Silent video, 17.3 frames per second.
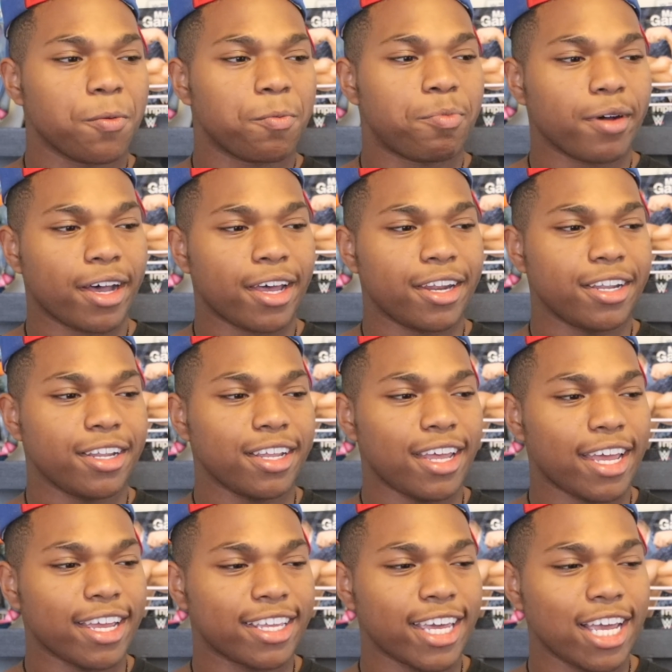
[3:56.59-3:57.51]
But
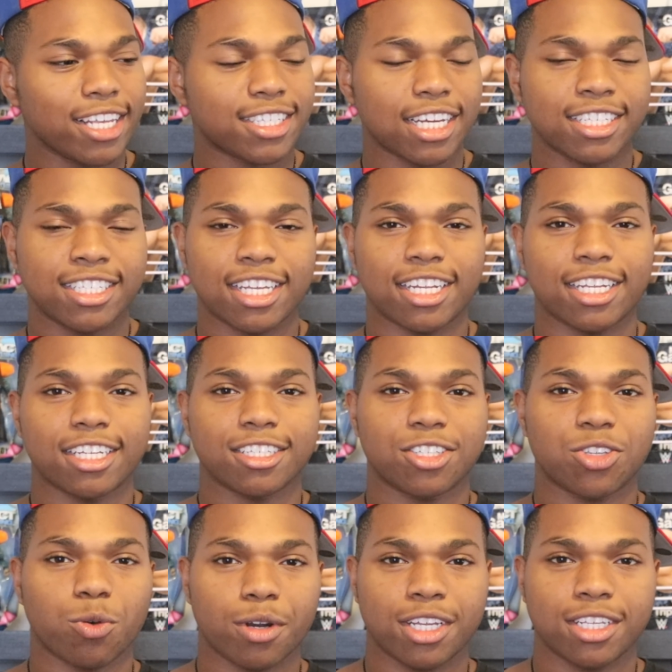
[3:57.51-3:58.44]
in case I
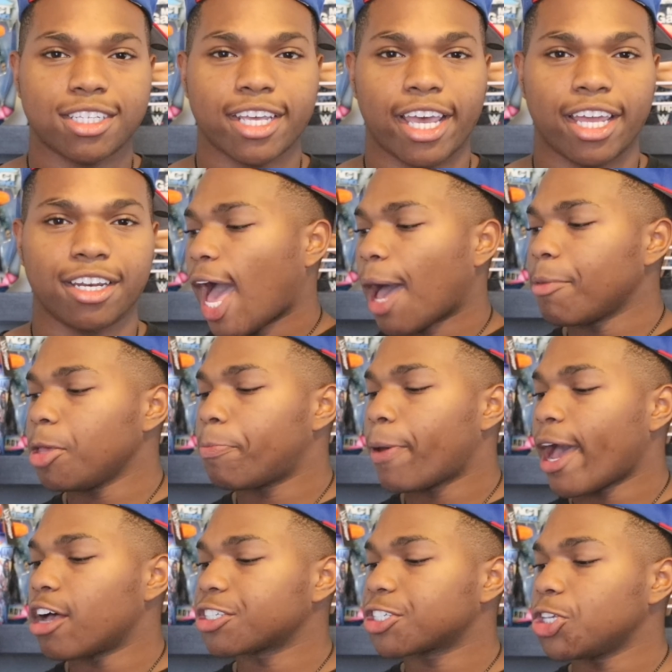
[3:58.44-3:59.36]
didn't, 2010. How many
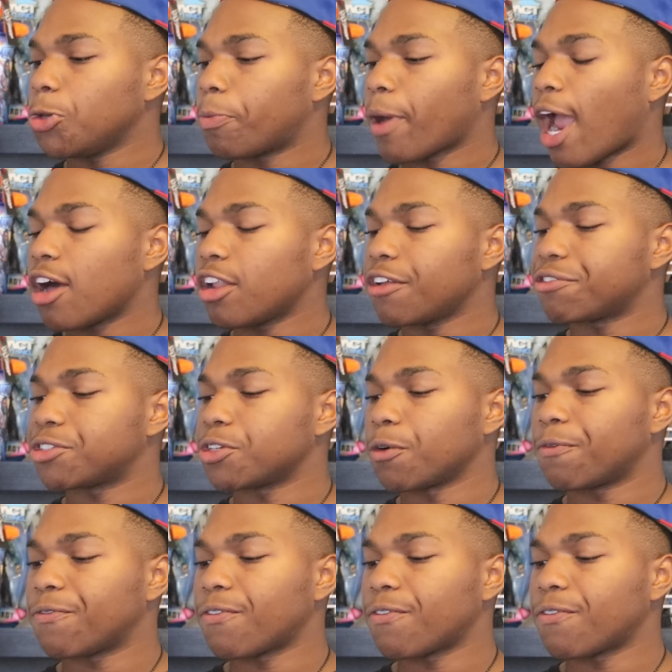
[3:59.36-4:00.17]
pounds can you powerlift so